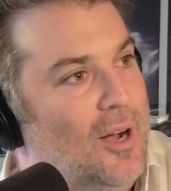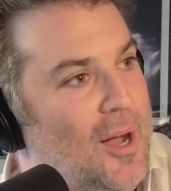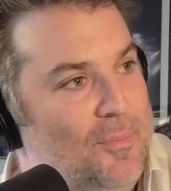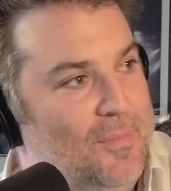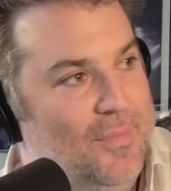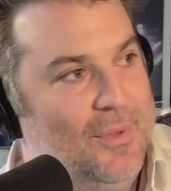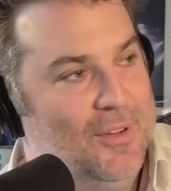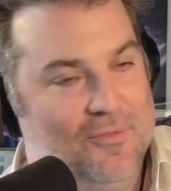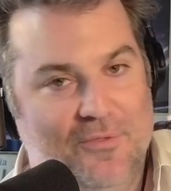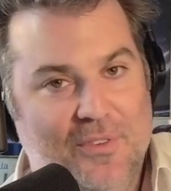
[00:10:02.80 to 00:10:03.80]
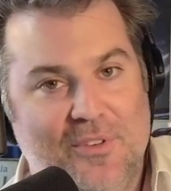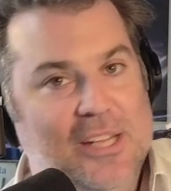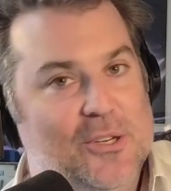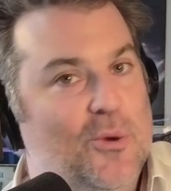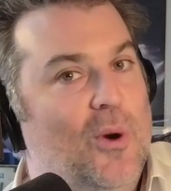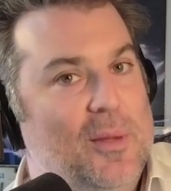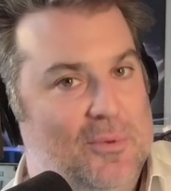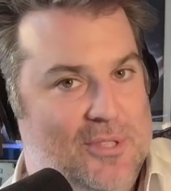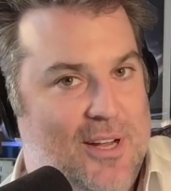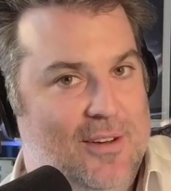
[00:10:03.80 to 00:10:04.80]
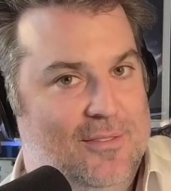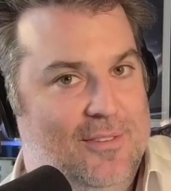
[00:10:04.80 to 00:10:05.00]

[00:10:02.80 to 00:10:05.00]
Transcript: up, 15 to 20%.